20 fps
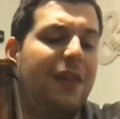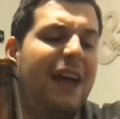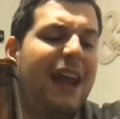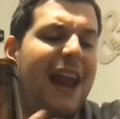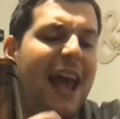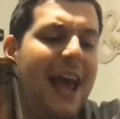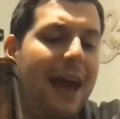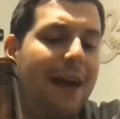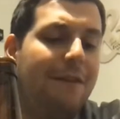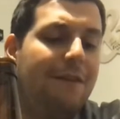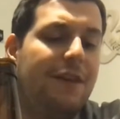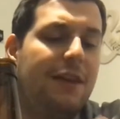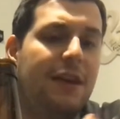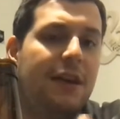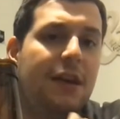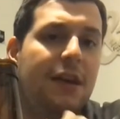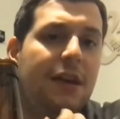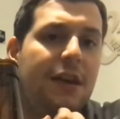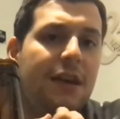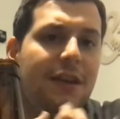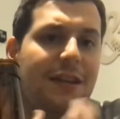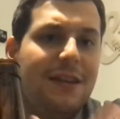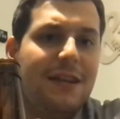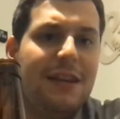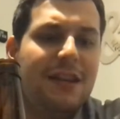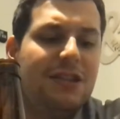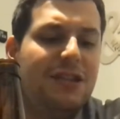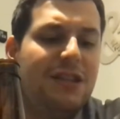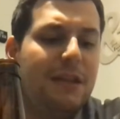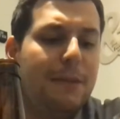that heavy,
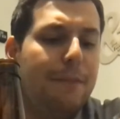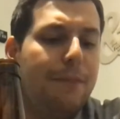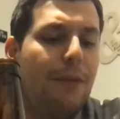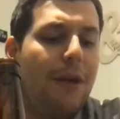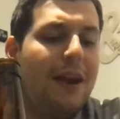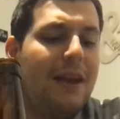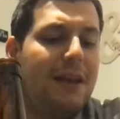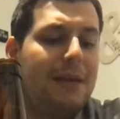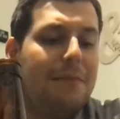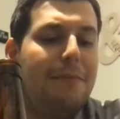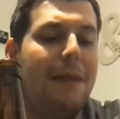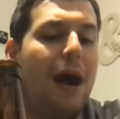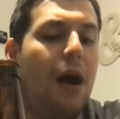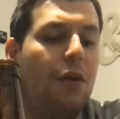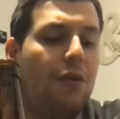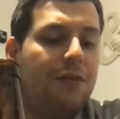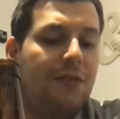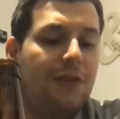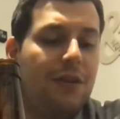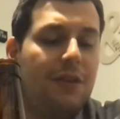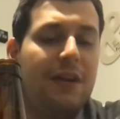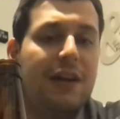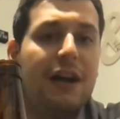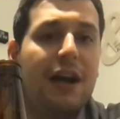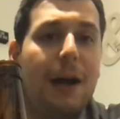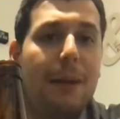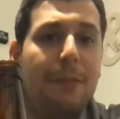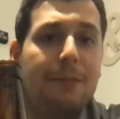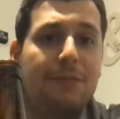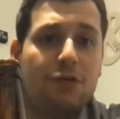yeasty, bready mouthfeel that
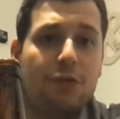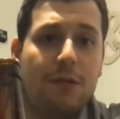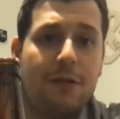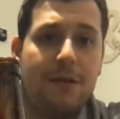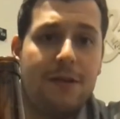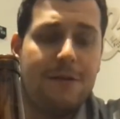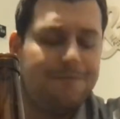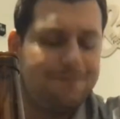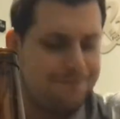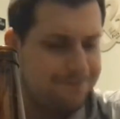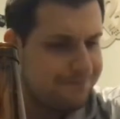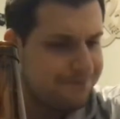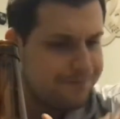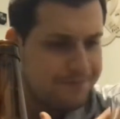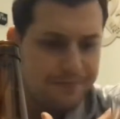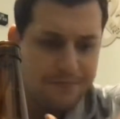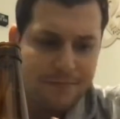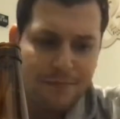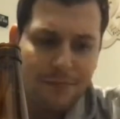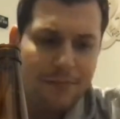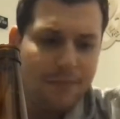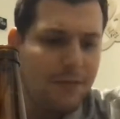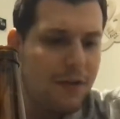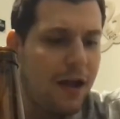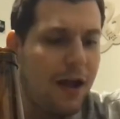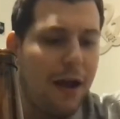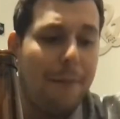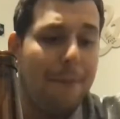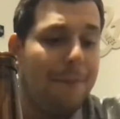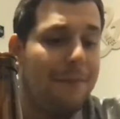comes with it.
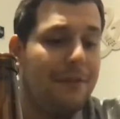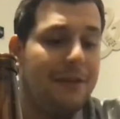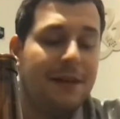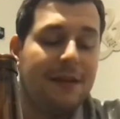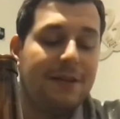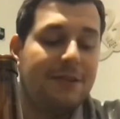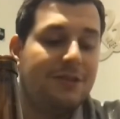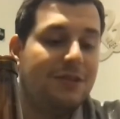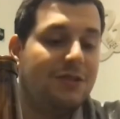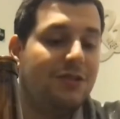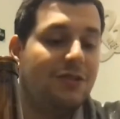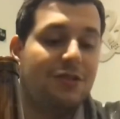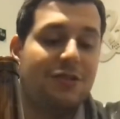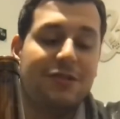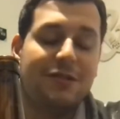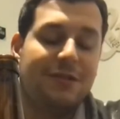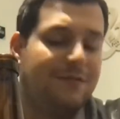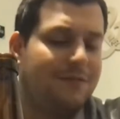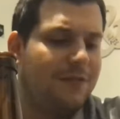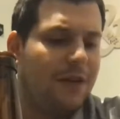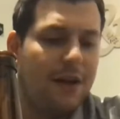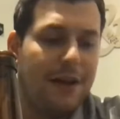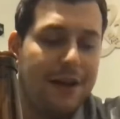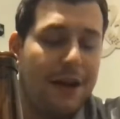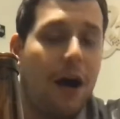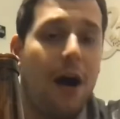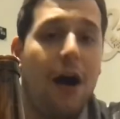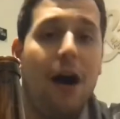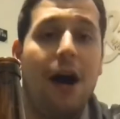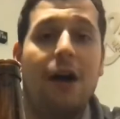Um, it's just
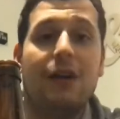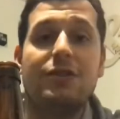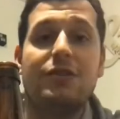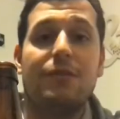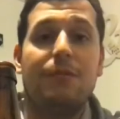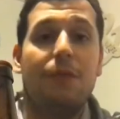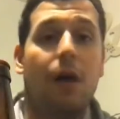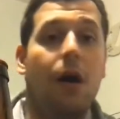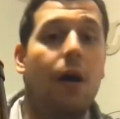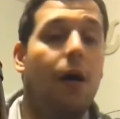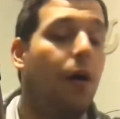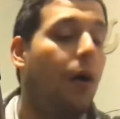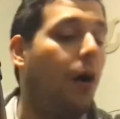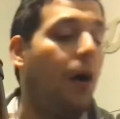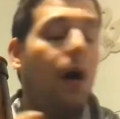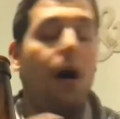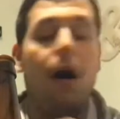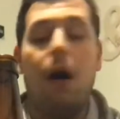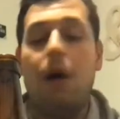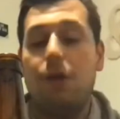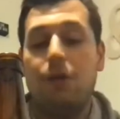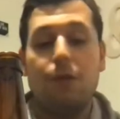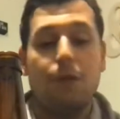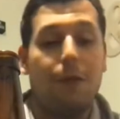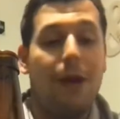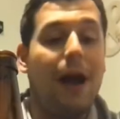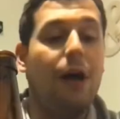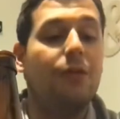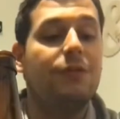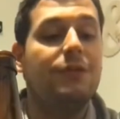an awesome
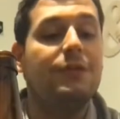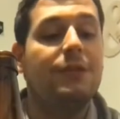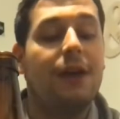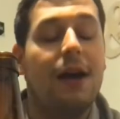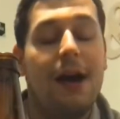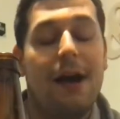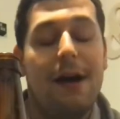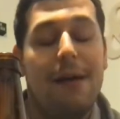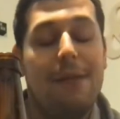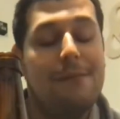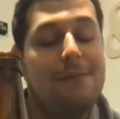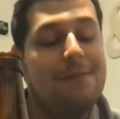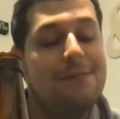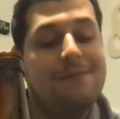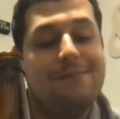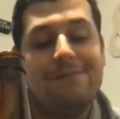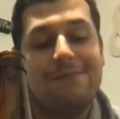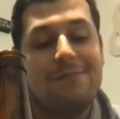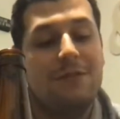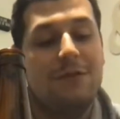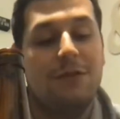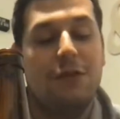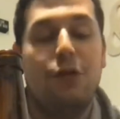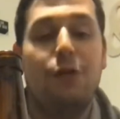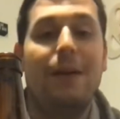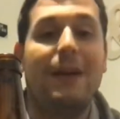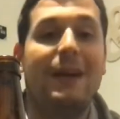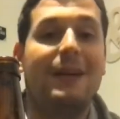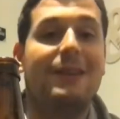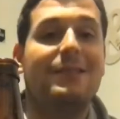all-around um,
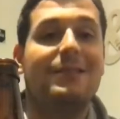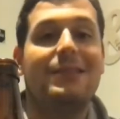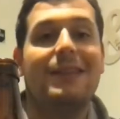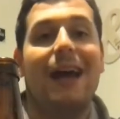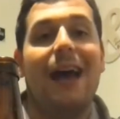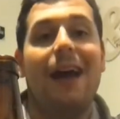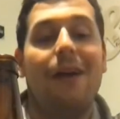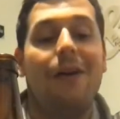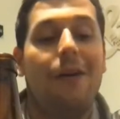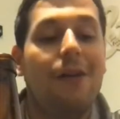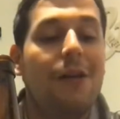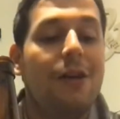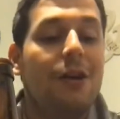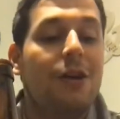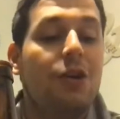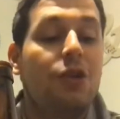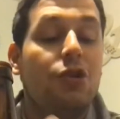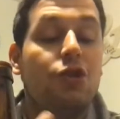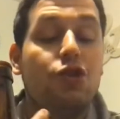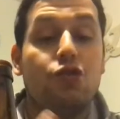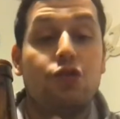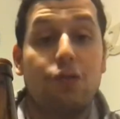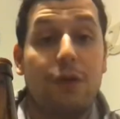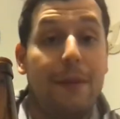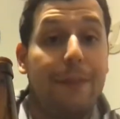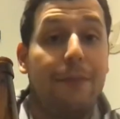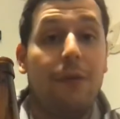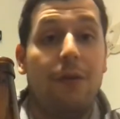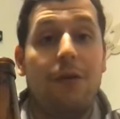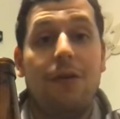New England style
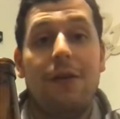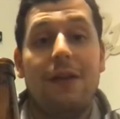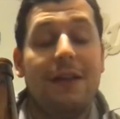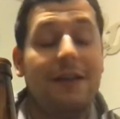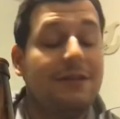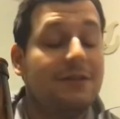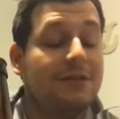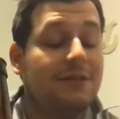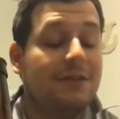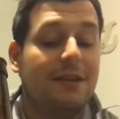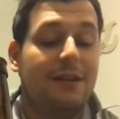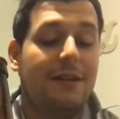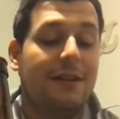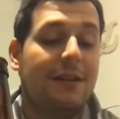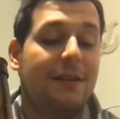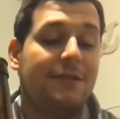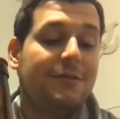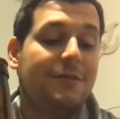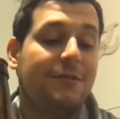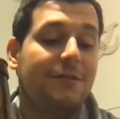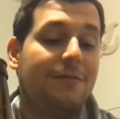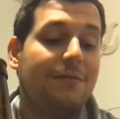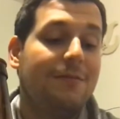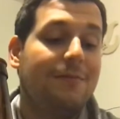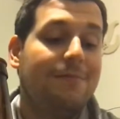triple. It's it, it's